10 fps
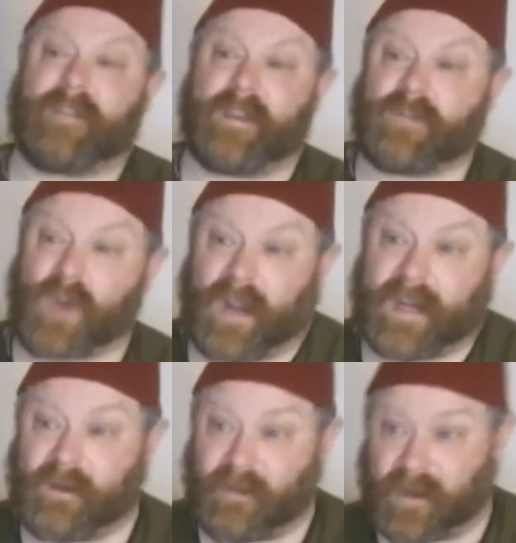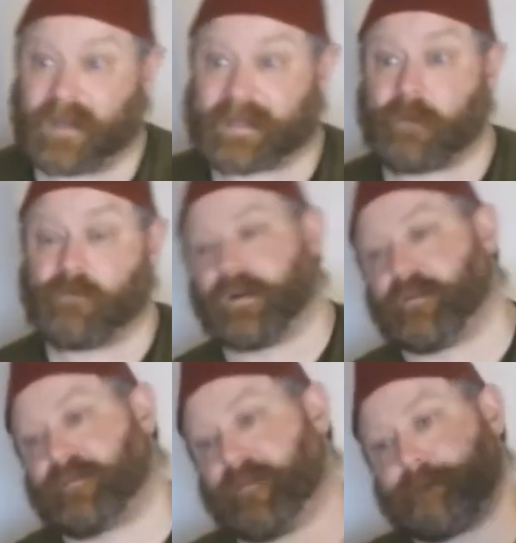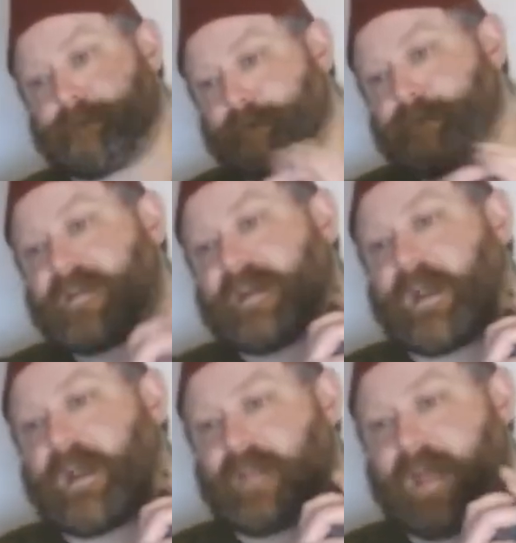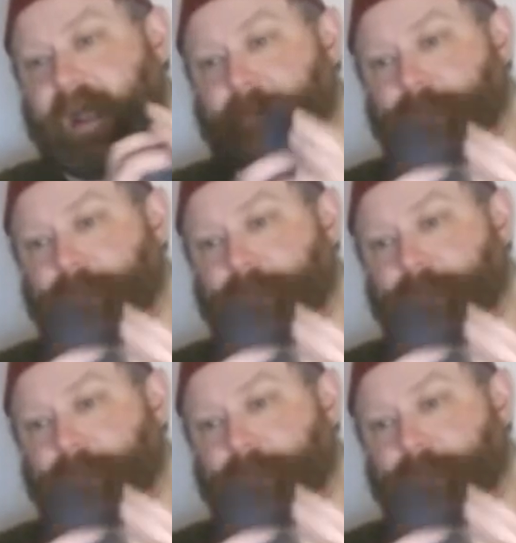you've got in you that you need to get rid of, stick it over there.